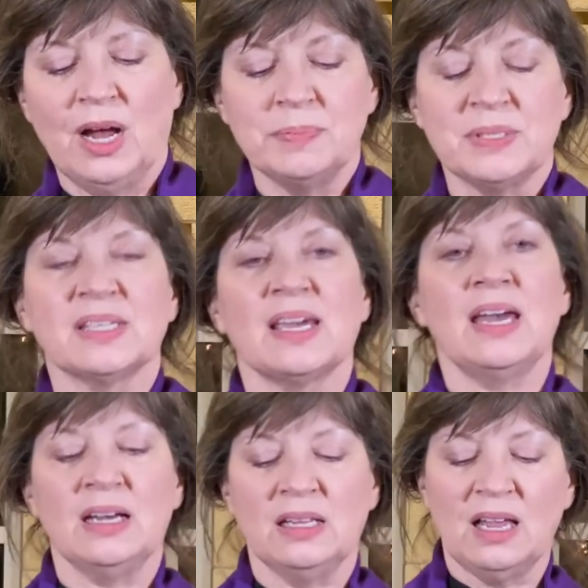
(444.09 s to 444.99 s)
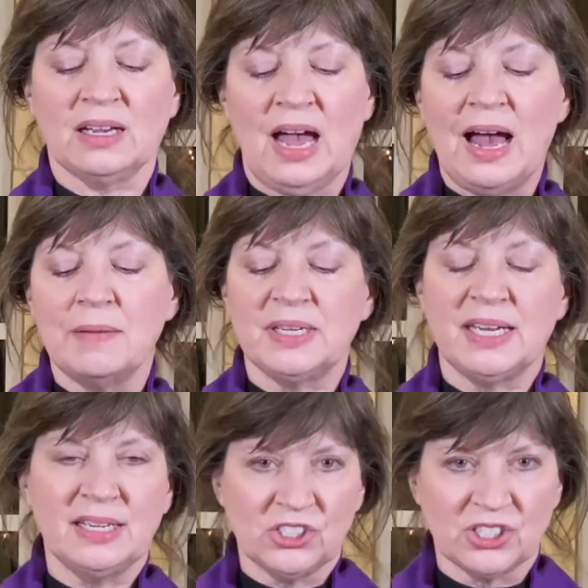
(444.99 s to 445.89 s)
upscale
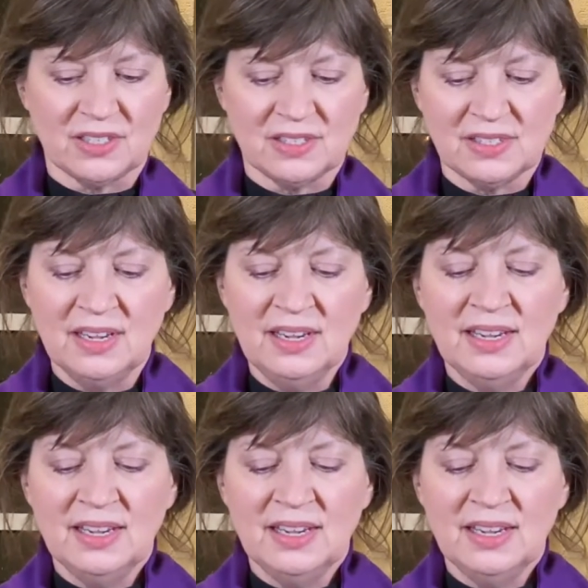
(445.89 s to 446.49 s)
accommodations